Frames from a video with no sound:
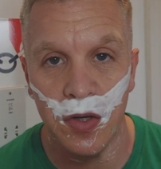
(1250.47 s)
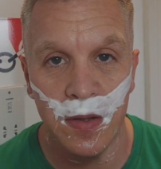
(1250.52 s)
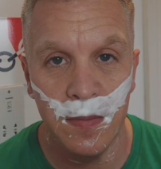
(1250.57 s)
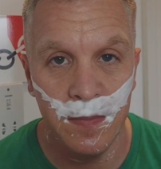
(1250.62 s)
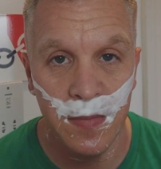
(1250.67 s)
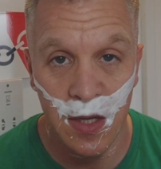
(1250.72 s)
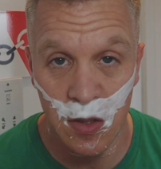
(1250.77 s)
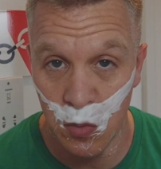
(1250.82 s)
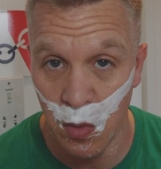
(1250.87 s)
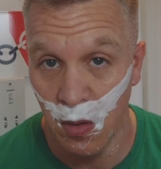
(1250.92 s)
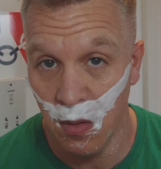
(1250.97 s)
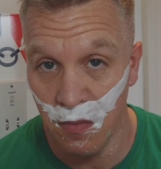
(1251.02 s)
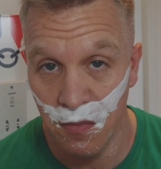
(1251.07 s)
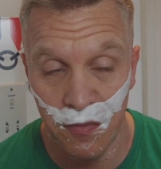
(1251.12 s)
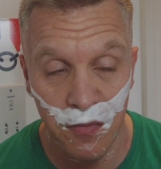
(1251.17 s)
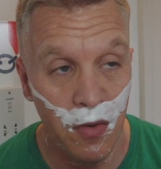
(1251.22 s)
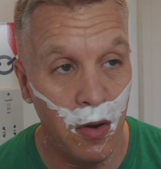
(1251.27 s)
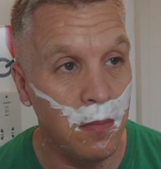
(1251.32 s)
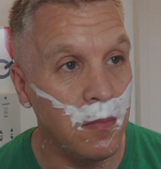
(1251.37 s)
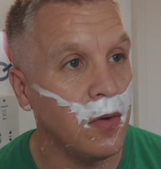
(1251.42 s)
That's where I'm
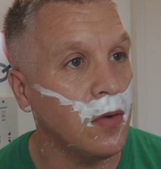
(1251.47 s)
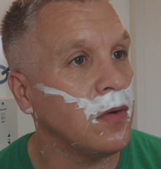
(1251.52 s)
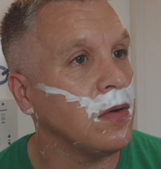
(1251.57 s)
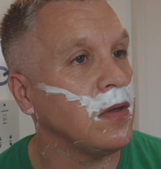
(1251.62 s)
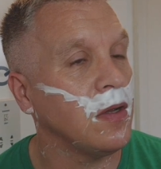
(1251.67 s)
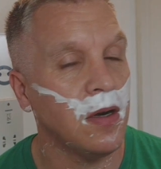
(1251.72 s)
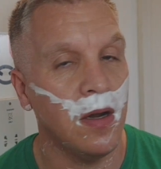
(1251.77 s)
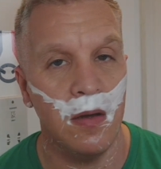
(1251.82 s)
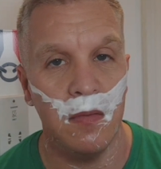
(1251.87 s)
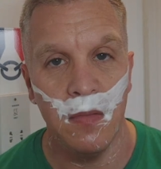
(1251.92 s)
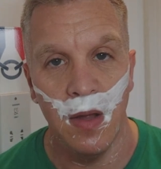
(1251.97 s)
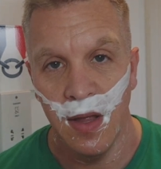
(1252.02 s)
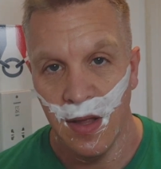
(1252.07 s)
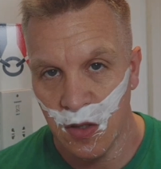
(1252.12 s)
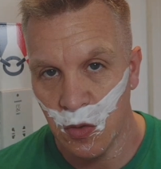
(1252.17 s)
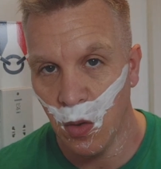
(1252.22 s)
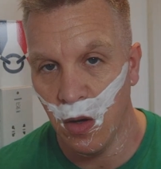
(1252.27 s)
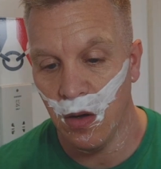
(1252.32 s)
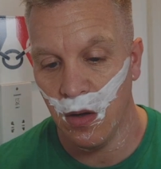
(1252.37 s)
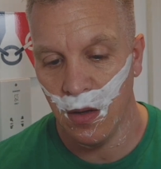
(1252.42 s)
from, like, you know.
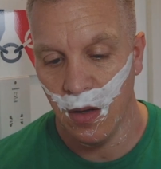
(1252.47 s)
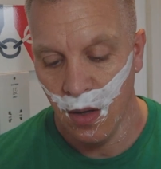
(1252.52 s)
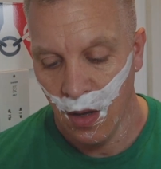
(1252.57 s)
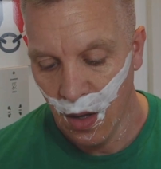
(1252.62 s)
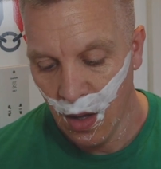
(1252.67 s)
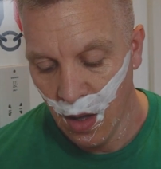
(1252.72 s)
That's why.